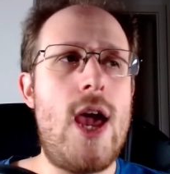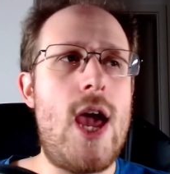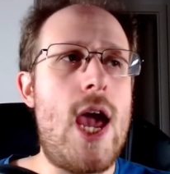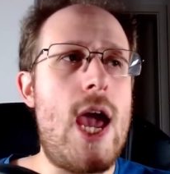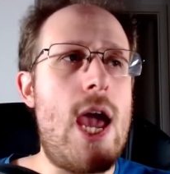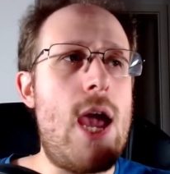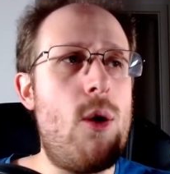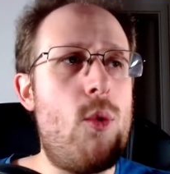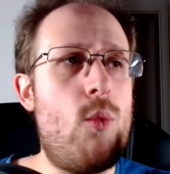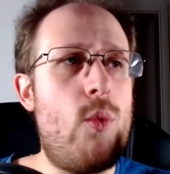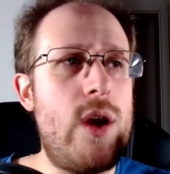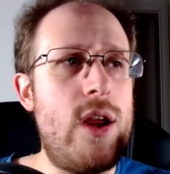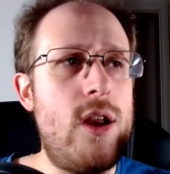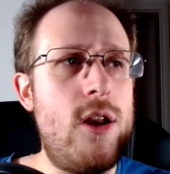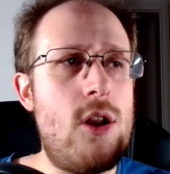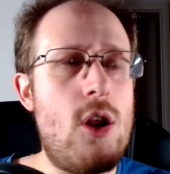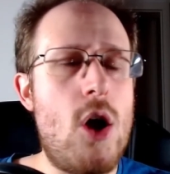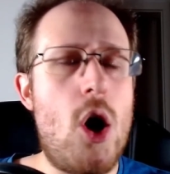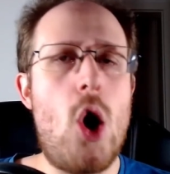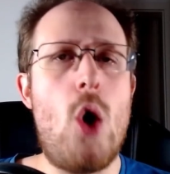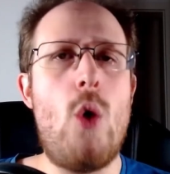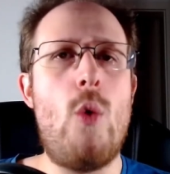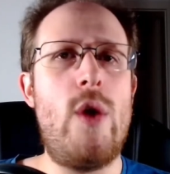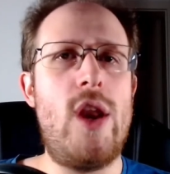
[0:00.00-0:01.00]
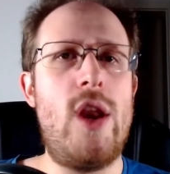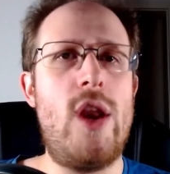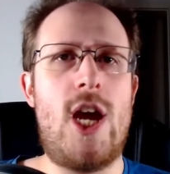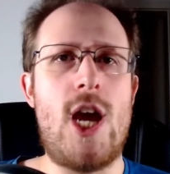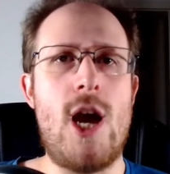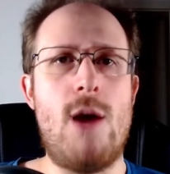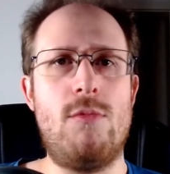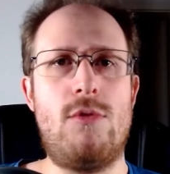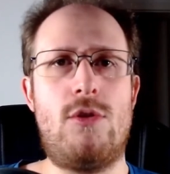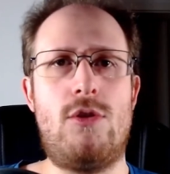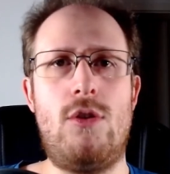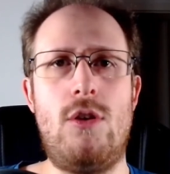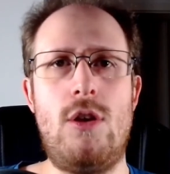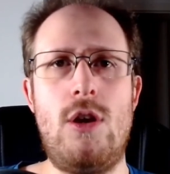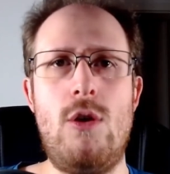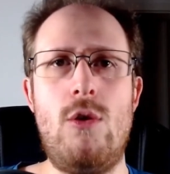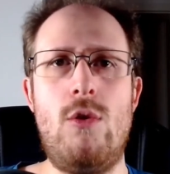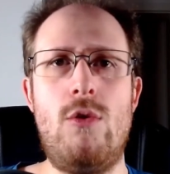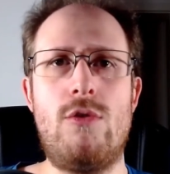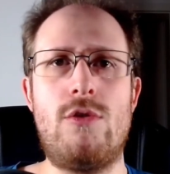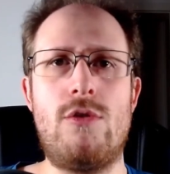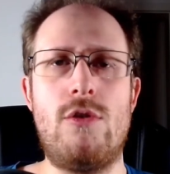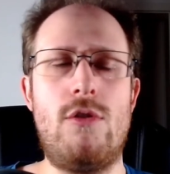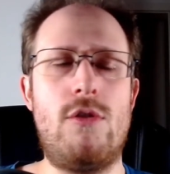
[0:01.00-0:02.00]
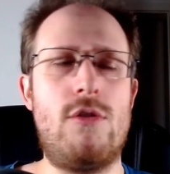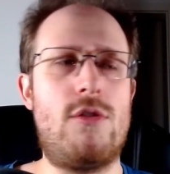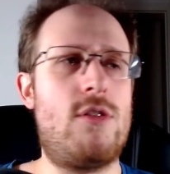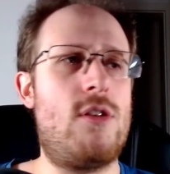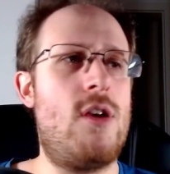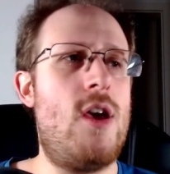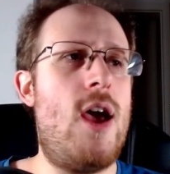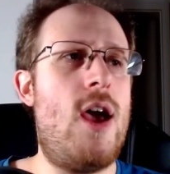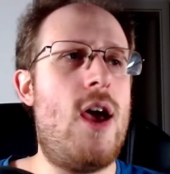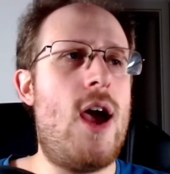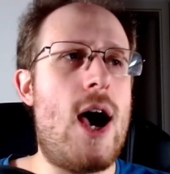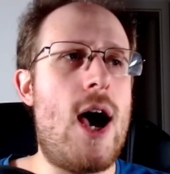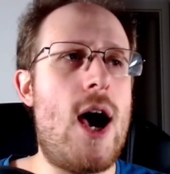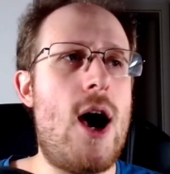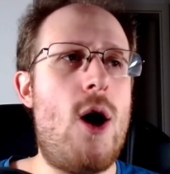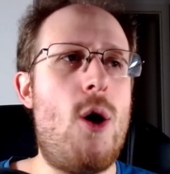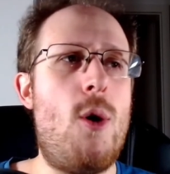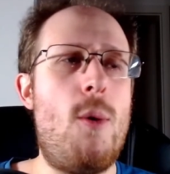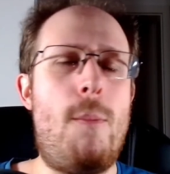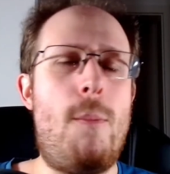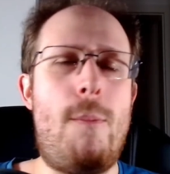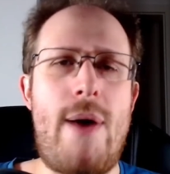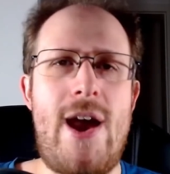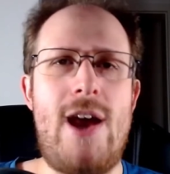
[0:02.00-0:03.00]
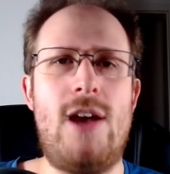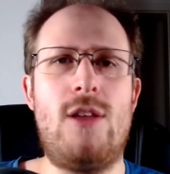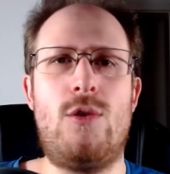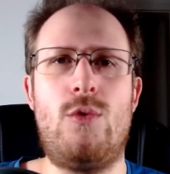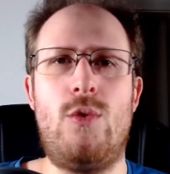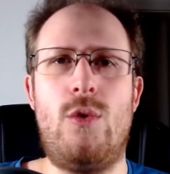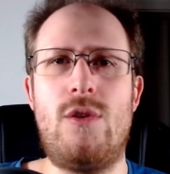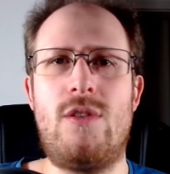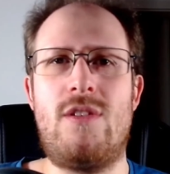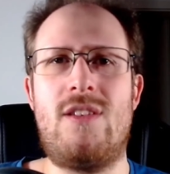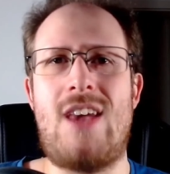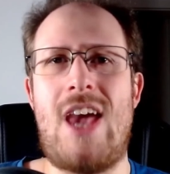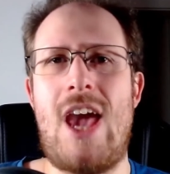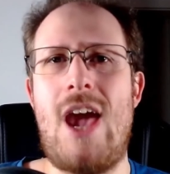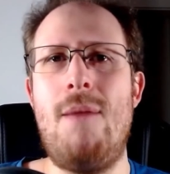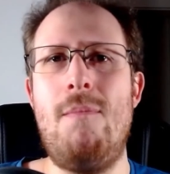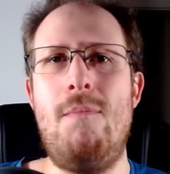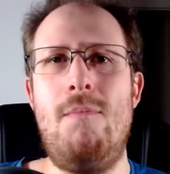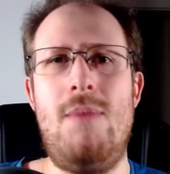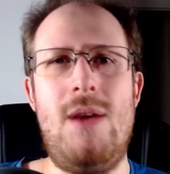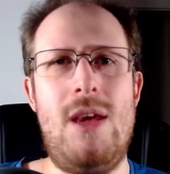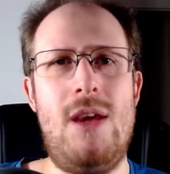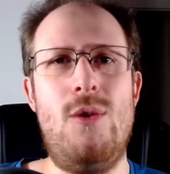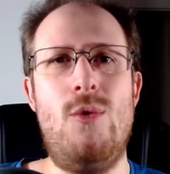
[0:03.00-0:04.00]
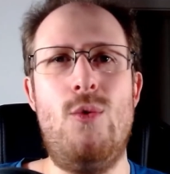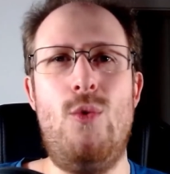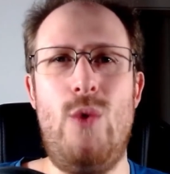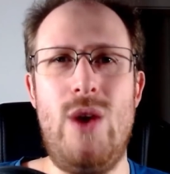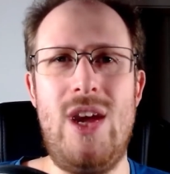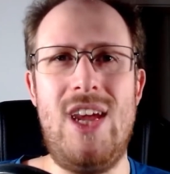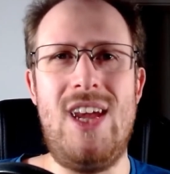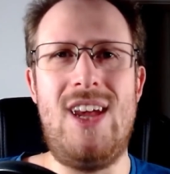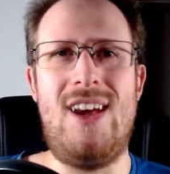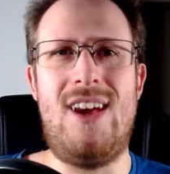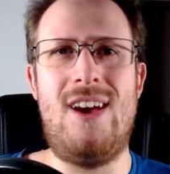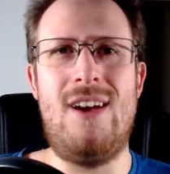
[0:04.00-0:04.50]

and we know when it comes to users how passwords can be weak.